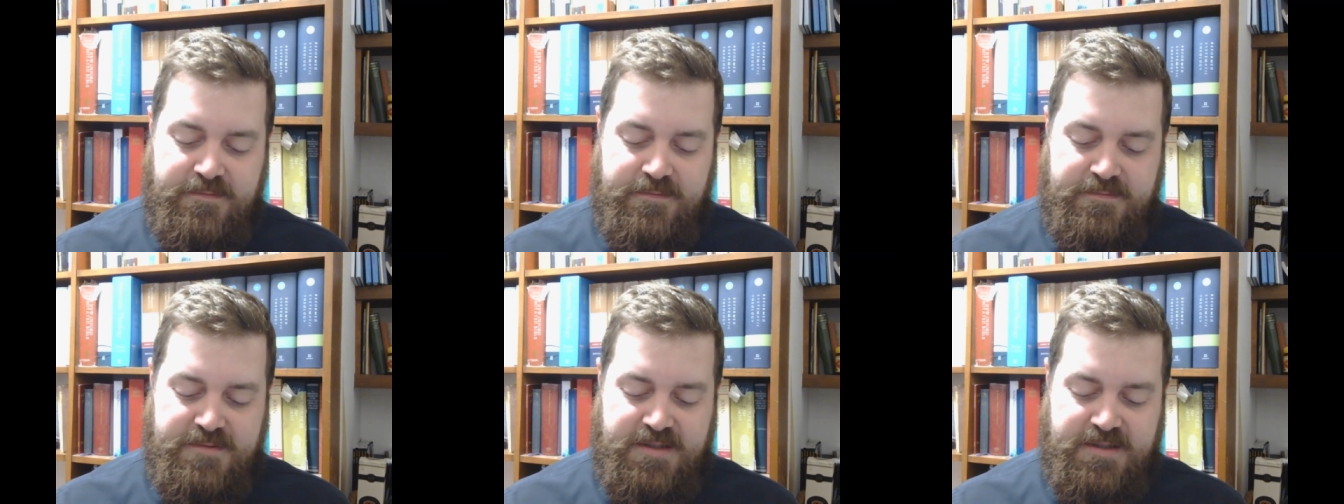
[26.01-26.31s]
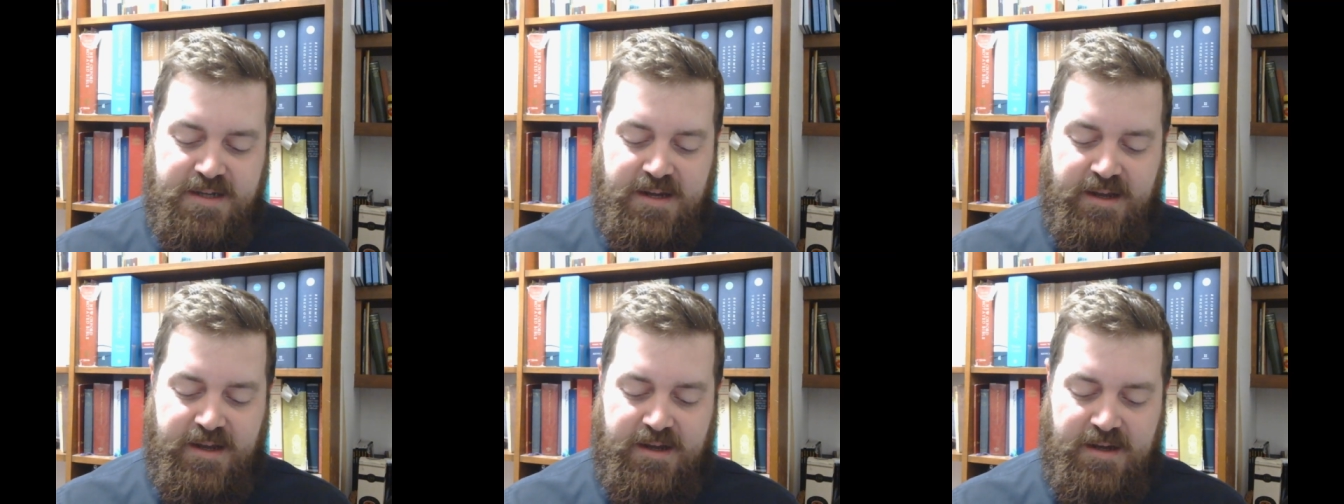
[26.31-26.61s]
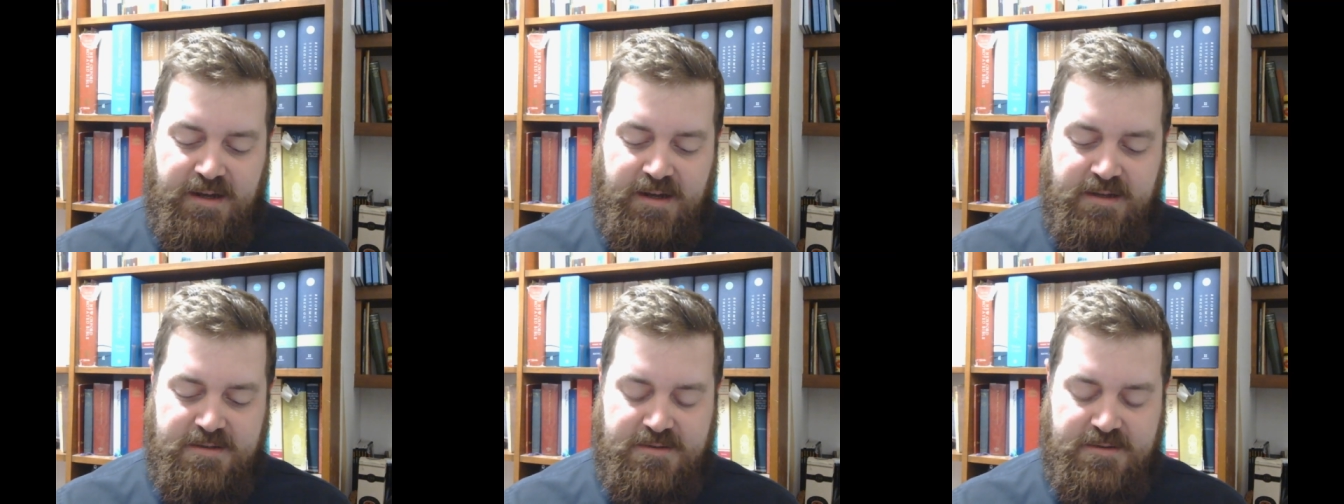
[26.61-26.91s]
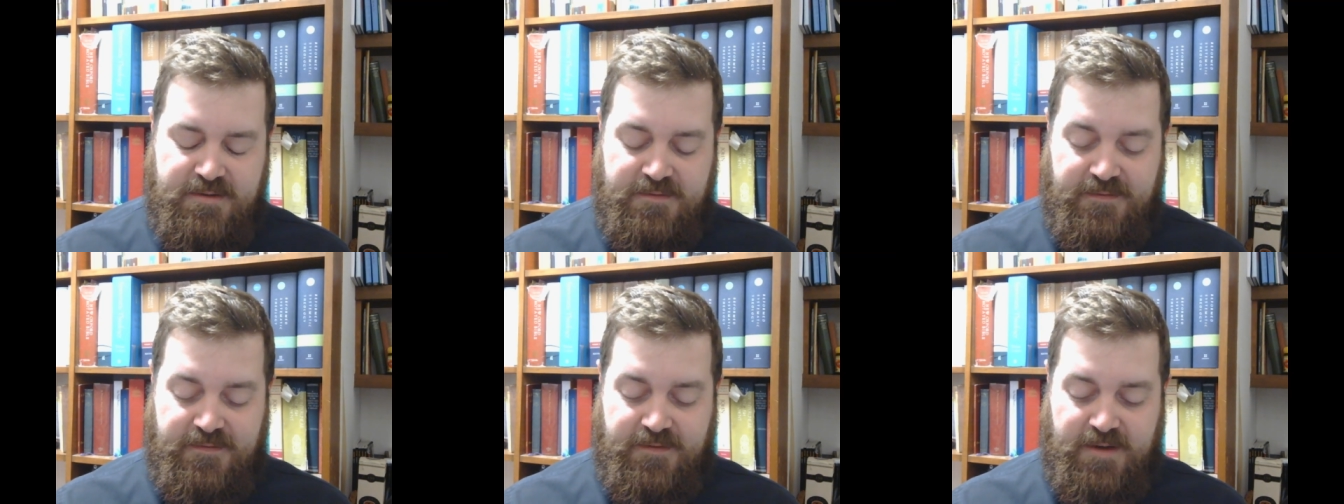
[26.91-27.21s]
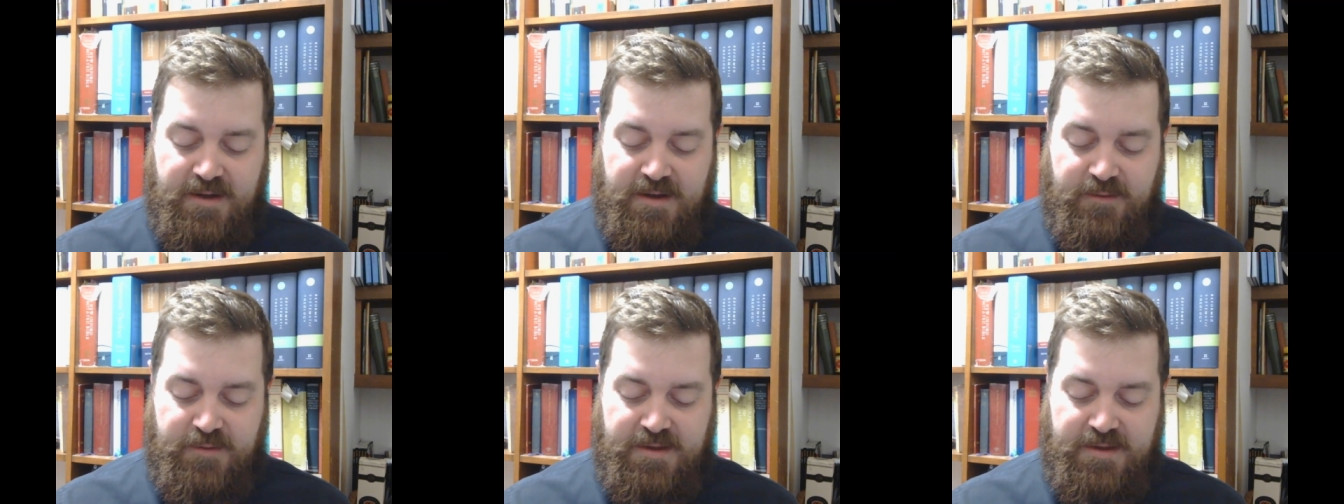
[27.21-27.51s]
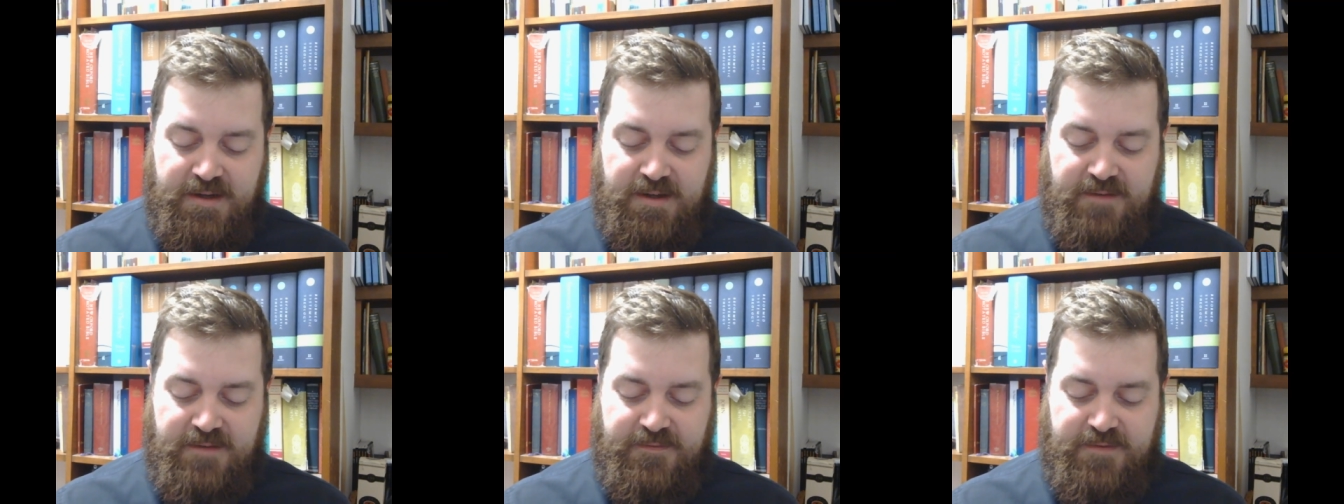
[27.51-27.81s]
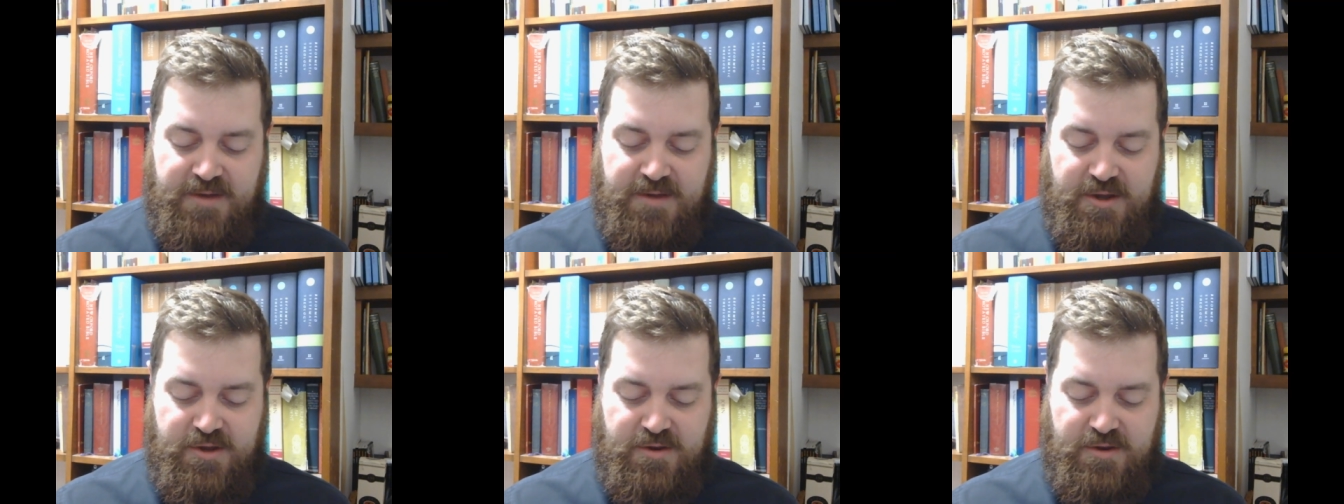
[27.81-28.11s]
set our hearts on fire with love
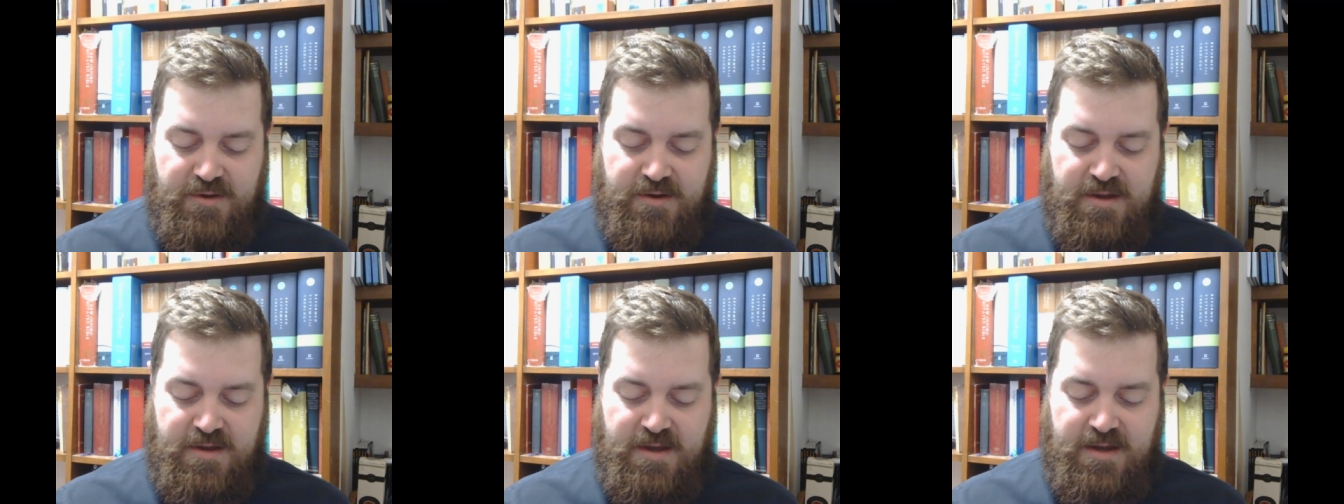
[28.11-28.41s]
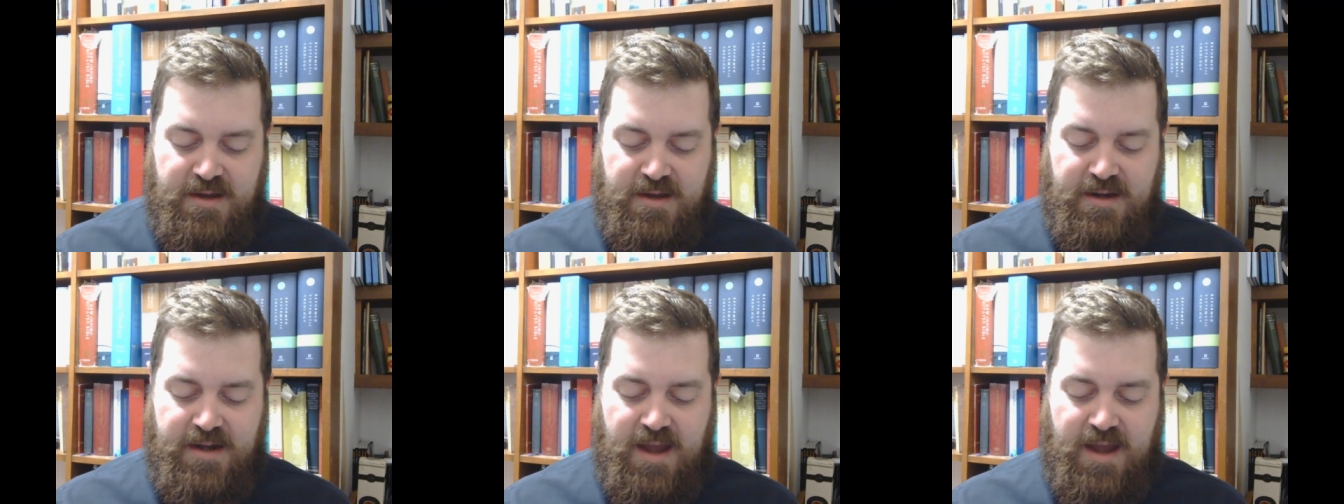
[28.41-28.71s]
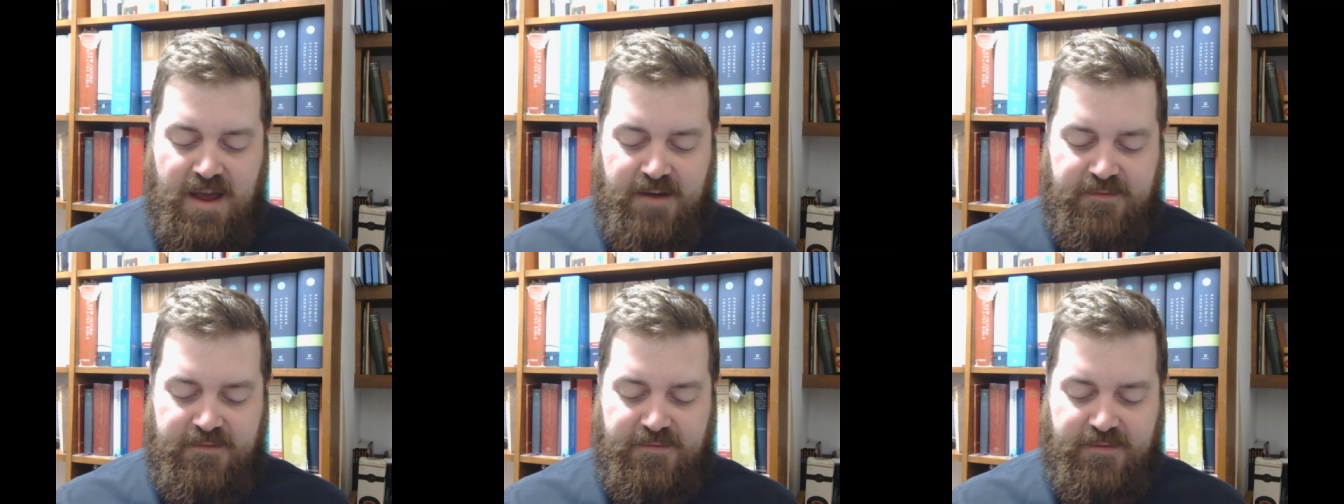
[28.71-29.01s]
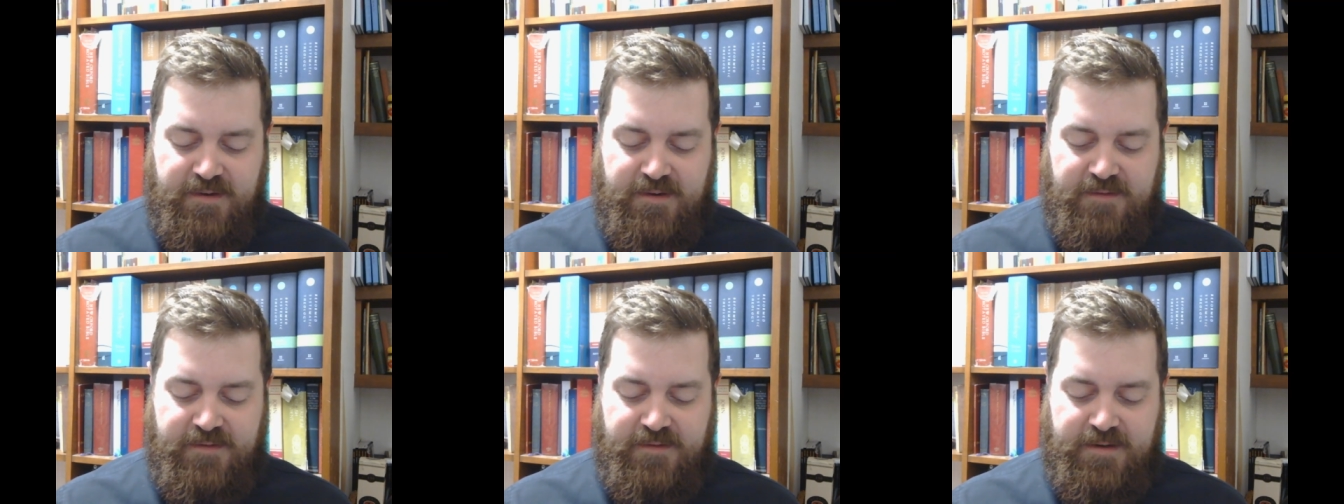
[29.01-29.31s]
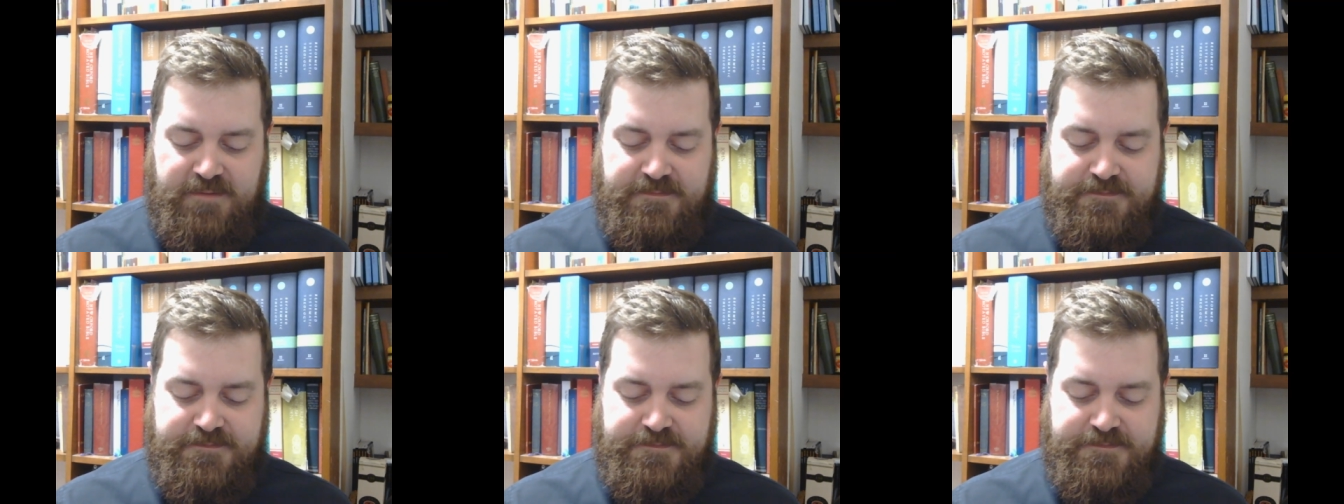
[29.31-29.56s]
for you, now and forever.